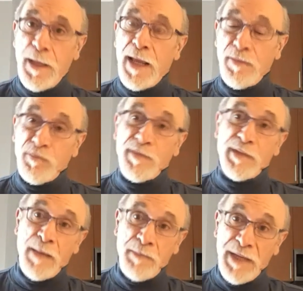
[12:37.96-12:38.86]
And
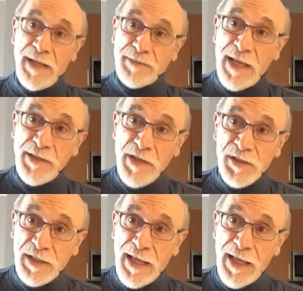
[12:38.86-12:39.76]
I meet him 10
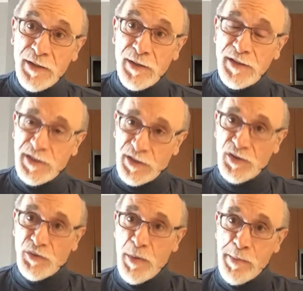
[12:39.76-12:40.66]
years later. And
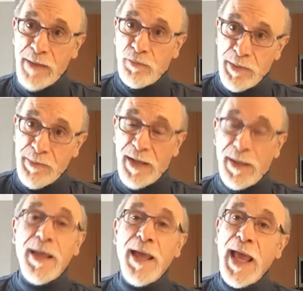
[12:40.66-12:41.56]
incidentally, we met, we met it.
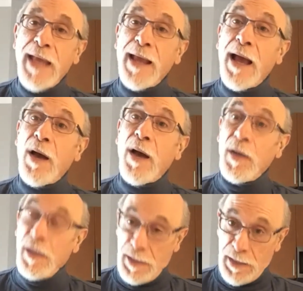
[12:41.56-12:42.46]
And now
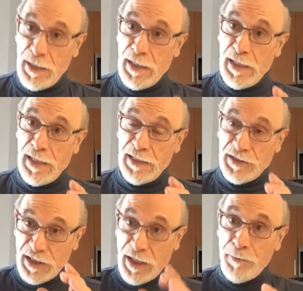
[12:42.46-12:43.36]
it's
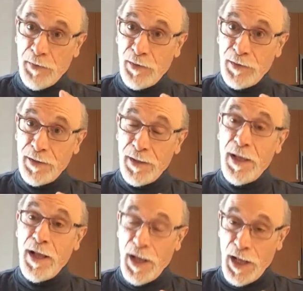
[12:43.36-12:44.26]
a couple,
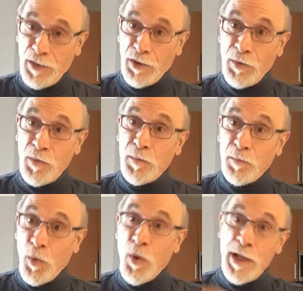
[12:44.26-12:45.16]
a little
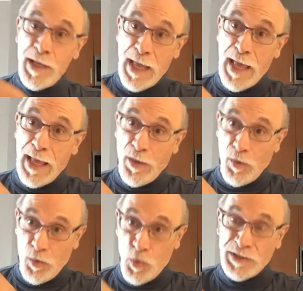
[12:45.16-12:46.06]
boy
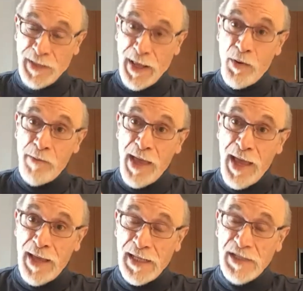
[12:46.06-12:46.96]
who's now a
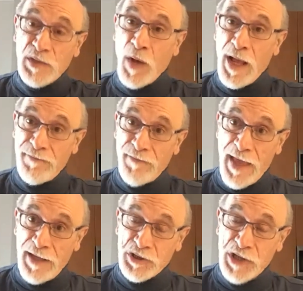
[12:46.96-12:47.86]
man, his wife,
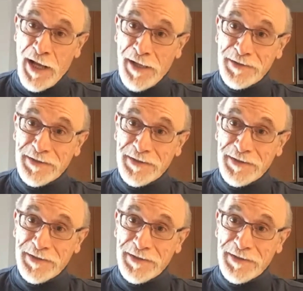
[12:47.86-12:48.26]
and a child.